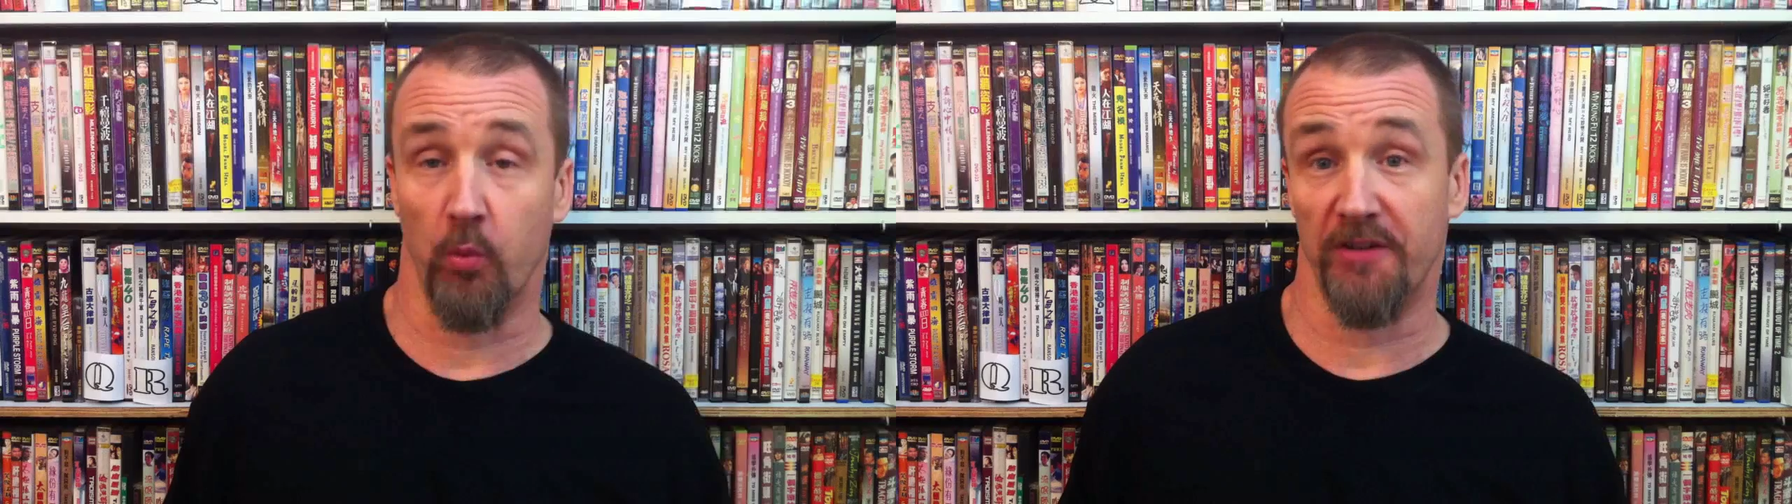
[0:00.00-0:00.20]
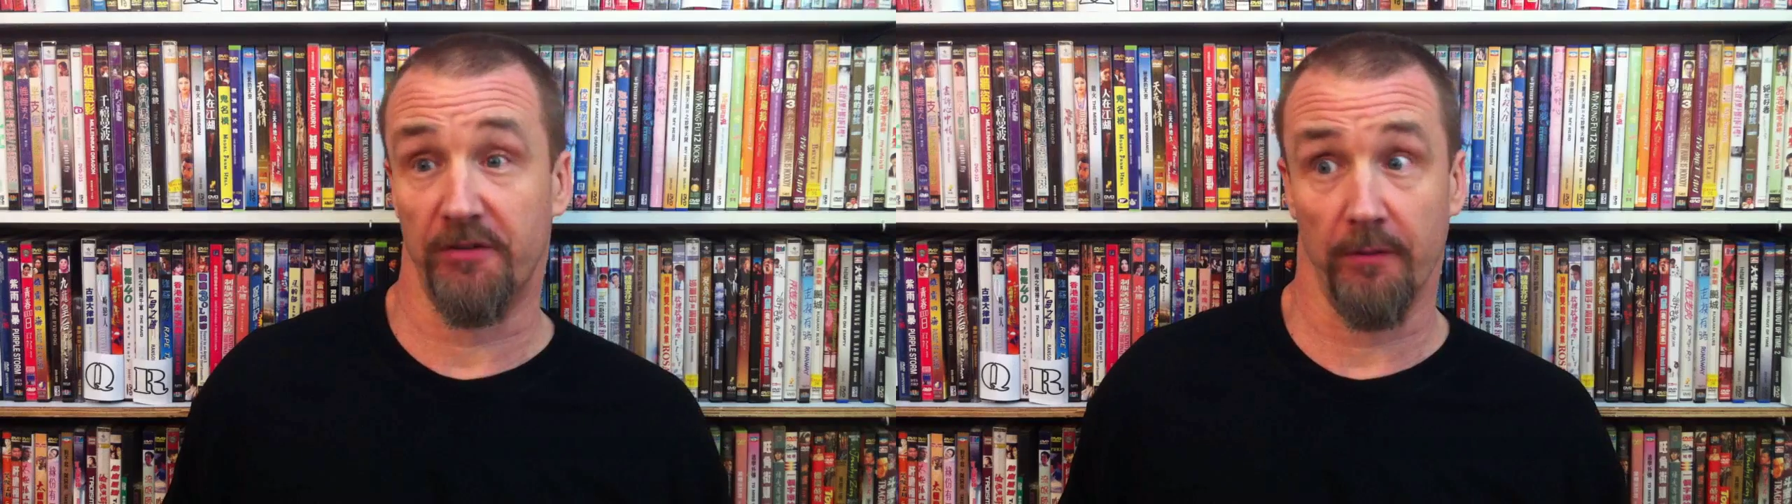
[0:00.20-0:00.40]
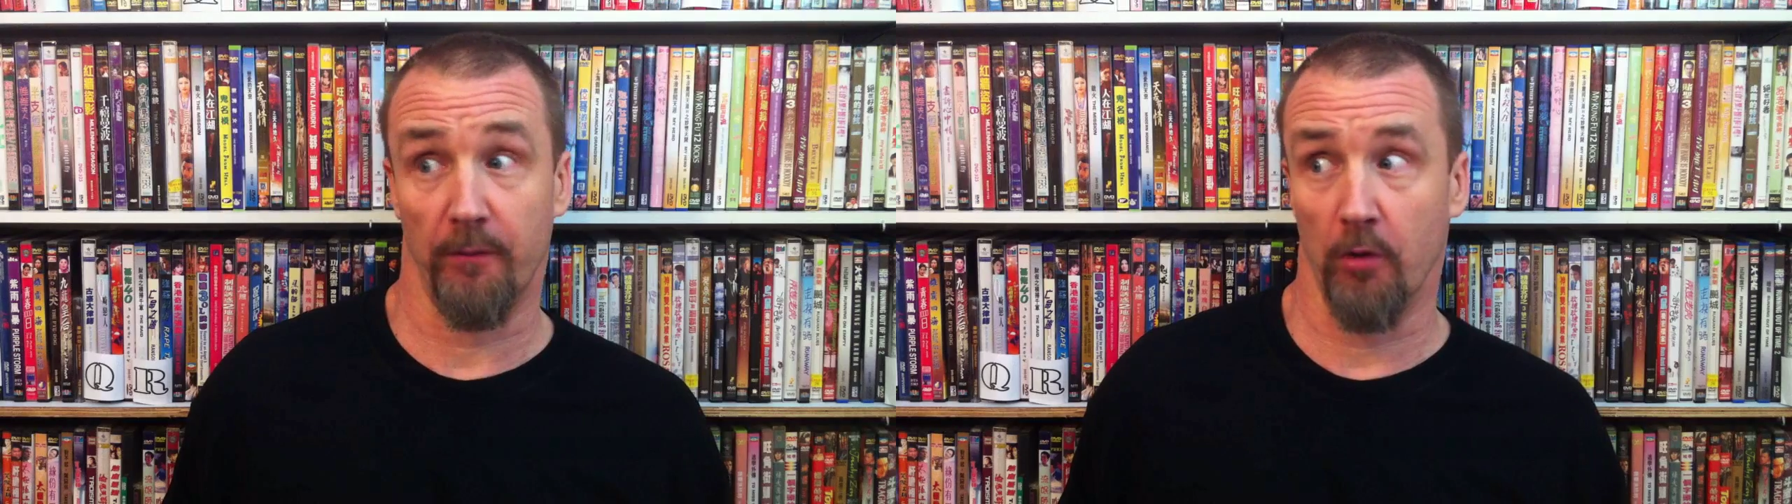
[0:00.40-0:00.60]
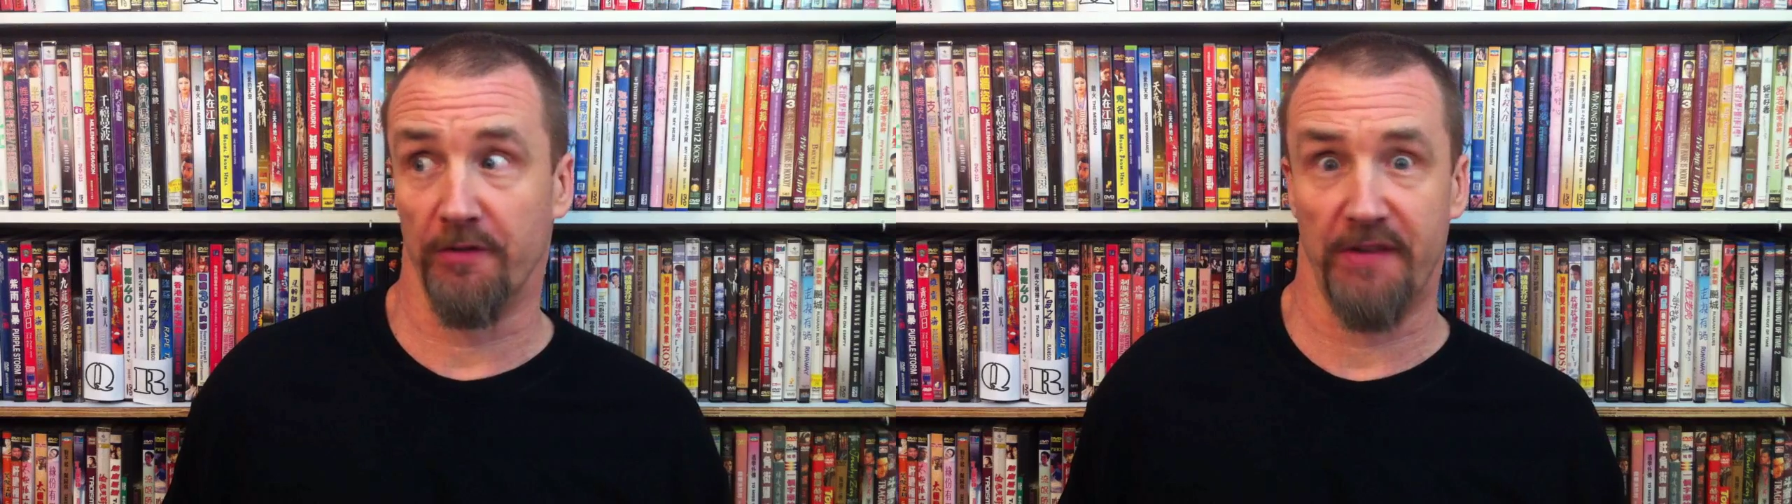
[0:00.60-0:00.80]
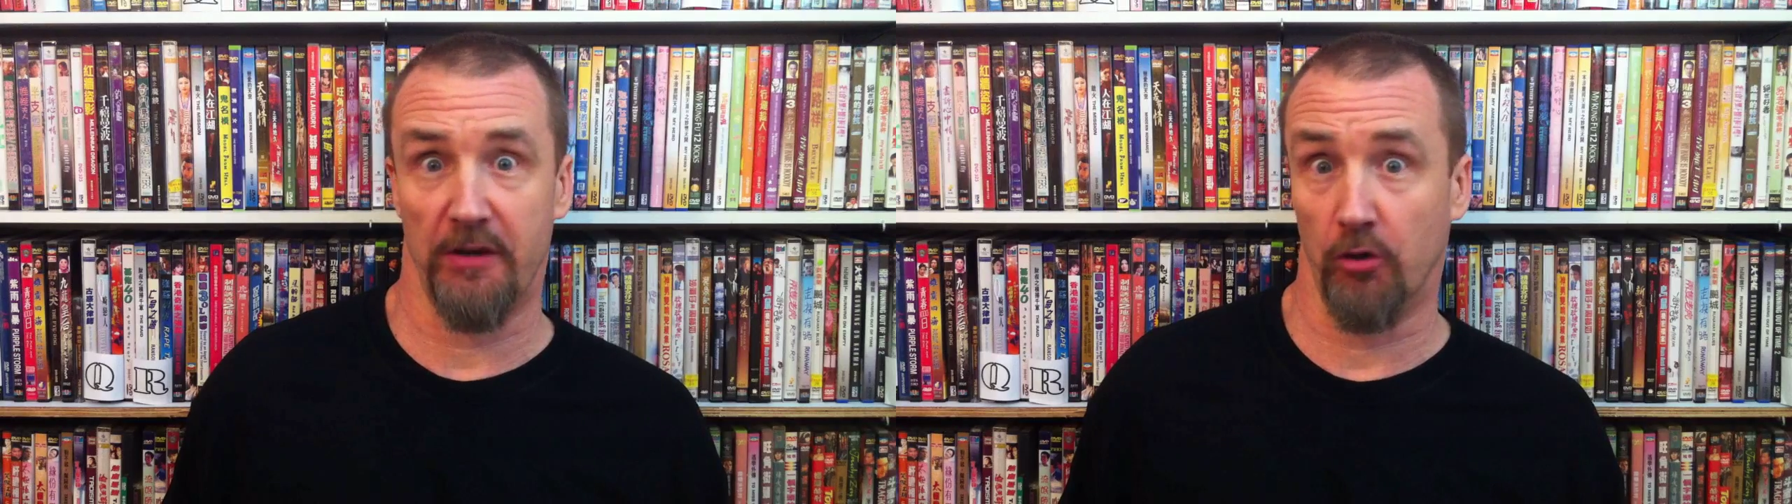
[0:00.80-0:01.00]
which of
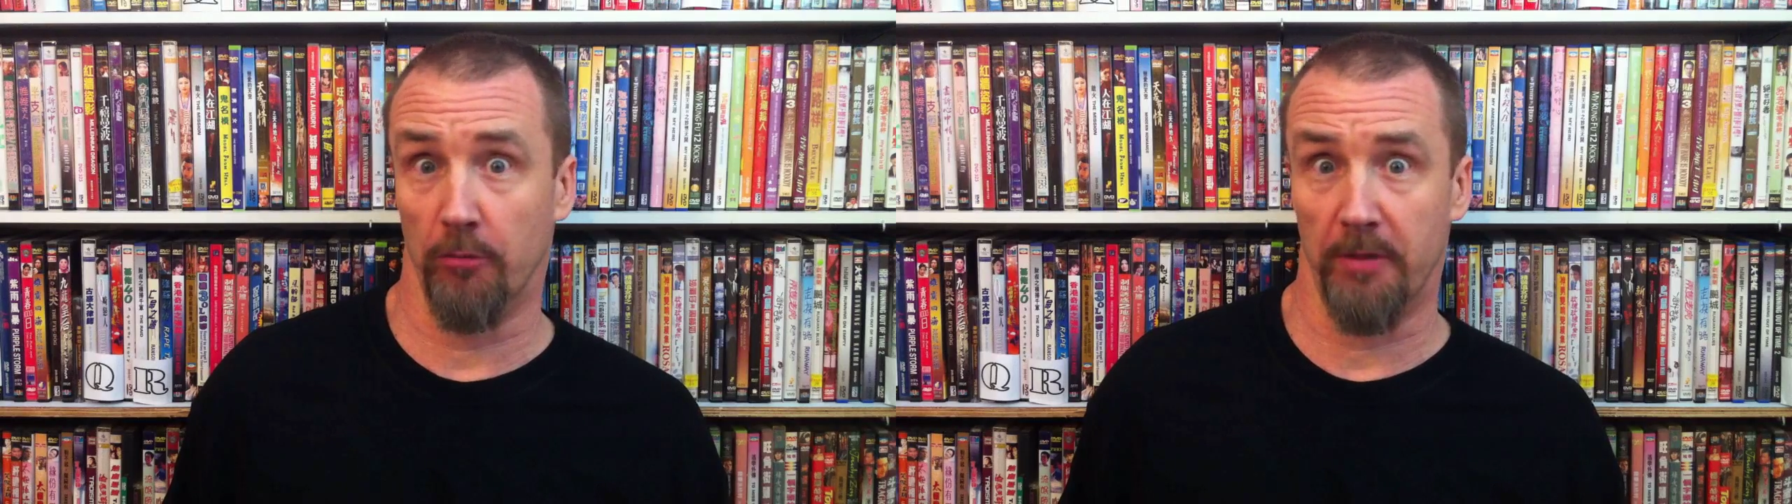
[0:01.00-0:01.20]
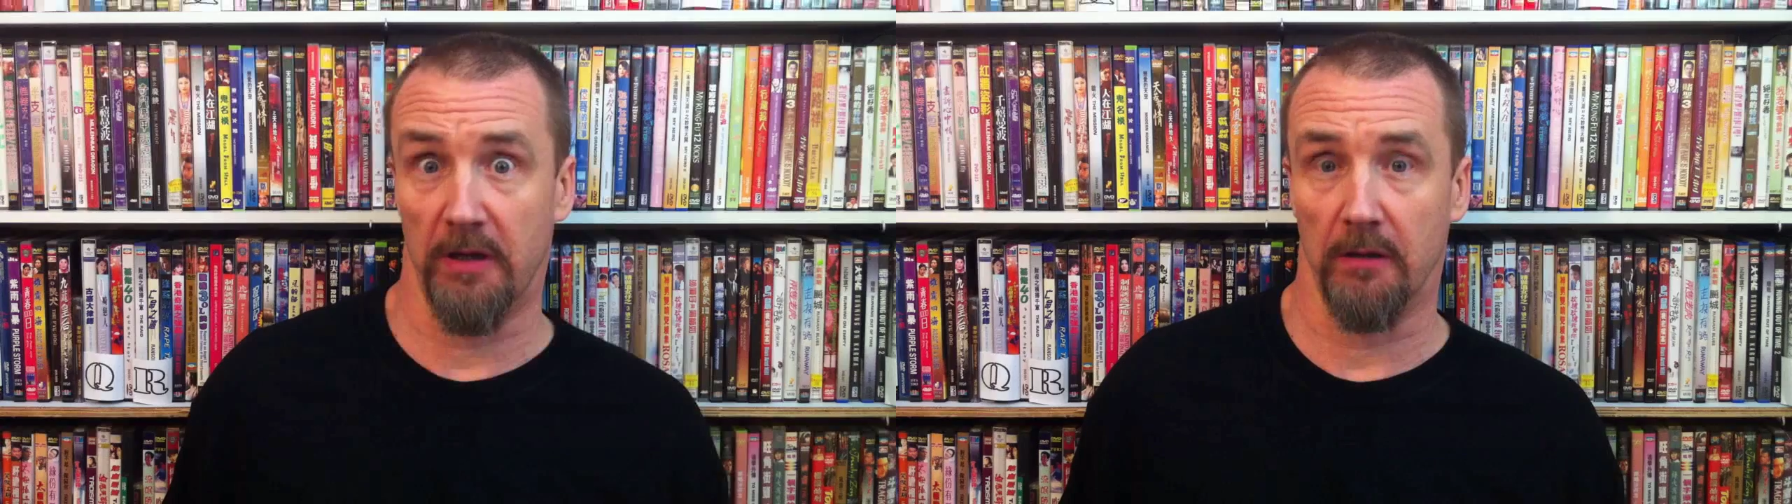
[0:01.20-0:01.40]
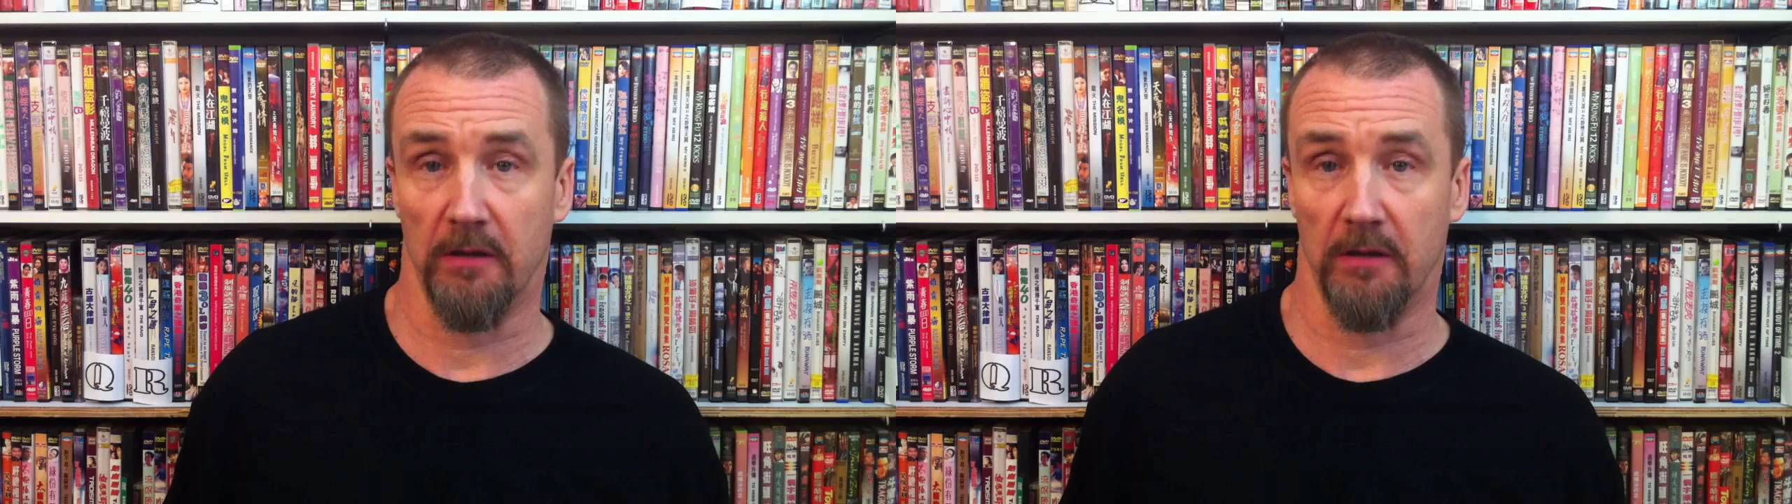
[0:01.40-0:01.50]
course they should be,